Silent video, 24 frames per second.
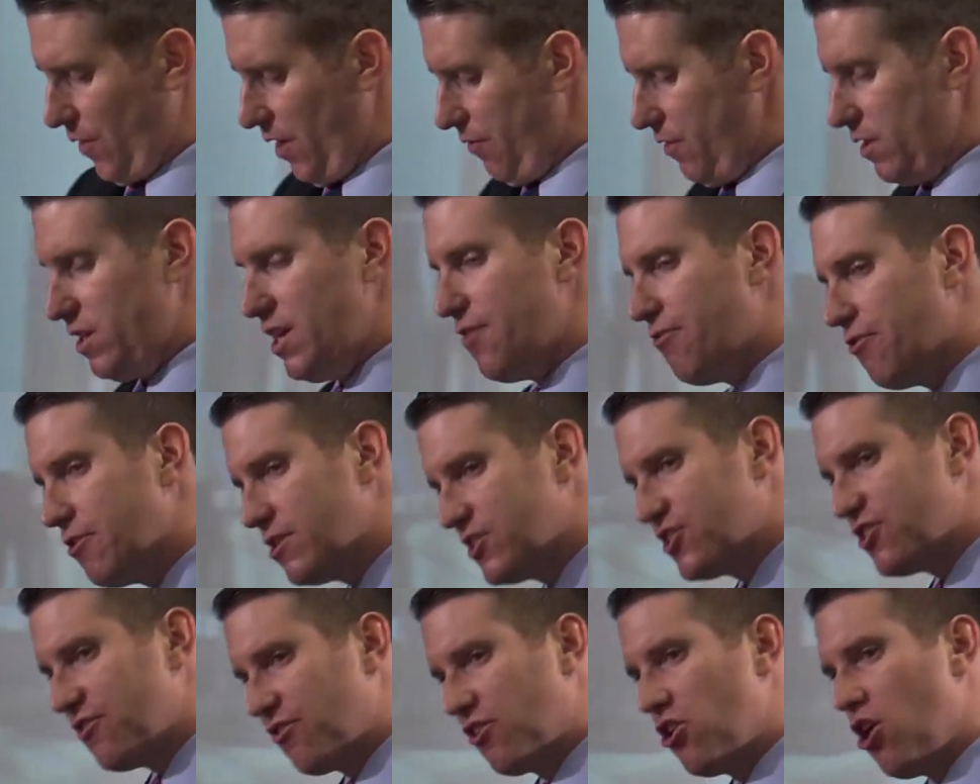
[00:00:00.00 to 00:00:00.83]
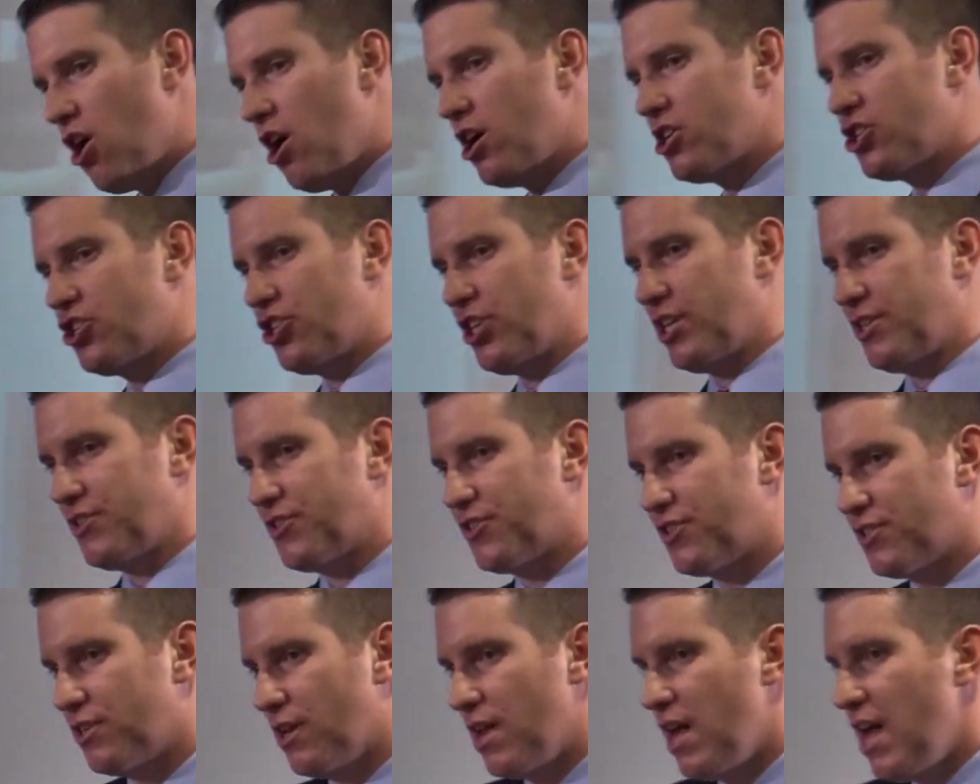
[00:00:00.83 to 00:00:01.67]
The difference of
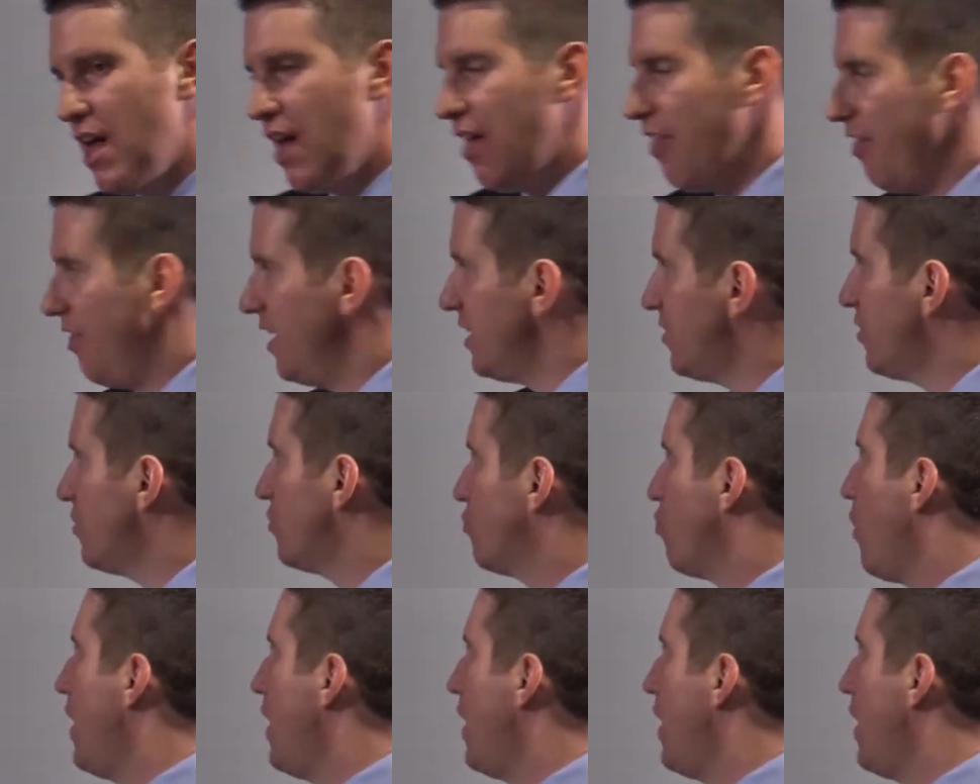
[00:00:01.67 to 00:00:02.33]
conscience. This is